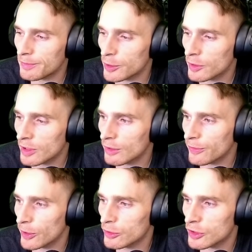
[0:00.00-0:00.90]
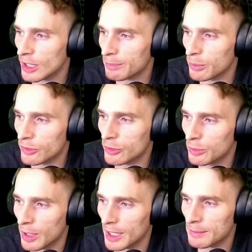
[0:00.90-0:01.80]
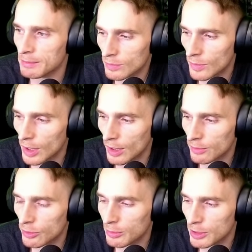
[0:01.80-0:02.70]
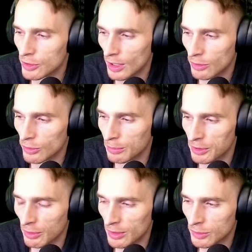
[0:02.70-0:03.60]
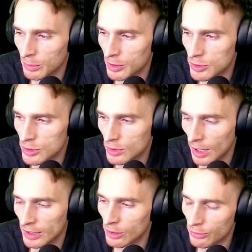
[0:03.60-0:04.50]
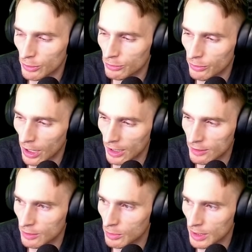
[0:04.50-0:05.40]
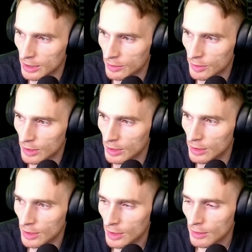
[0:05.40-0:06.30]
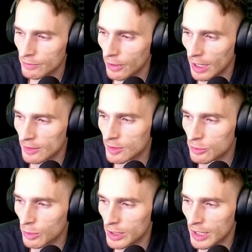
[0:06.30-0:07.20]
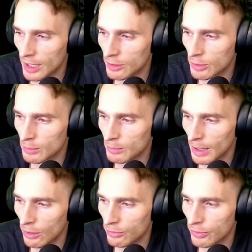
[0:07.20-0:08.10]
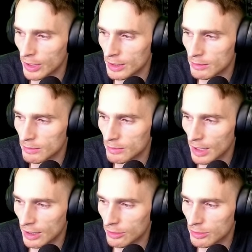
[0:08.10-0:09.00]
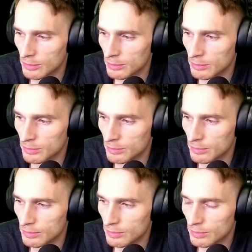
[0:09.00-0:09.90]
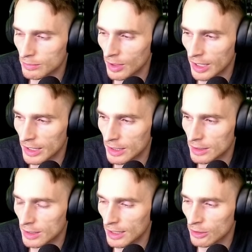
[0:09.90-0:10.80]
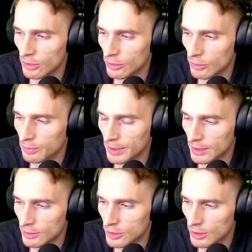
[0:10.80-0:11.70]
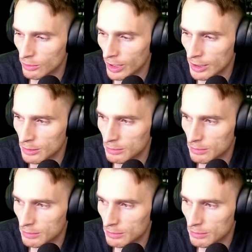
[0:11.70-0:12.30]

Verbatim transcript: First things first, champ pool's too wide. Yeah, there's too many champs. You're jumping around too much. I know for a fact that when I see Vi, Sejuani, Hecarim, Malphite, Hecarim, Diana, I know that you're just picking shit at random.